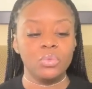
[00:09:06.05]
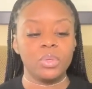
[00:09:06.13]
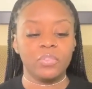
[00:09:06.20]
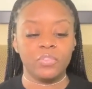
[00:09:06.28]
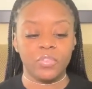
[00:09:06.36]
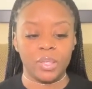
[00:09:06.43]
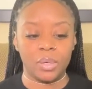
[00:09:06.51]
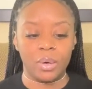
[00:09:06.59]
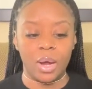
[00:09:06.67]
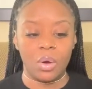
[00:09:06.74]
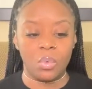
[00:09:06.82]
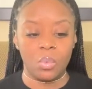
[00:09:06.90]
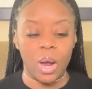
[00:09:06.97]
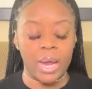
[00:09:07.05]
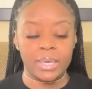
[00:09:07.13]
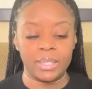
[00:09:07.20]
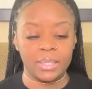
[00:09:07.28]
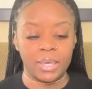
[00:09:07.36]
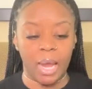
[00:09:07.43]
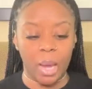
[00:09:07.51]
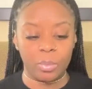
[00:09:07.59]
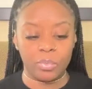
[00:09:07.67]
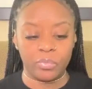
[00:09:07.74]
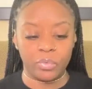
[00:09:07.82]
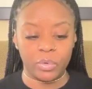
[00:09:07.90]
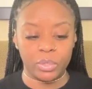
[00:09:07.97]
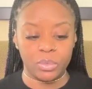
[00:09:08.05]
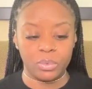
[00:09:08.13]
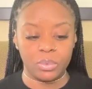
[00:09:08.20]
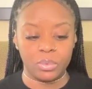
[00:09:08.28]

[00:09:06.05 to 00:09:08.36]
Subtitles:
can figure out why it didn't happen for you.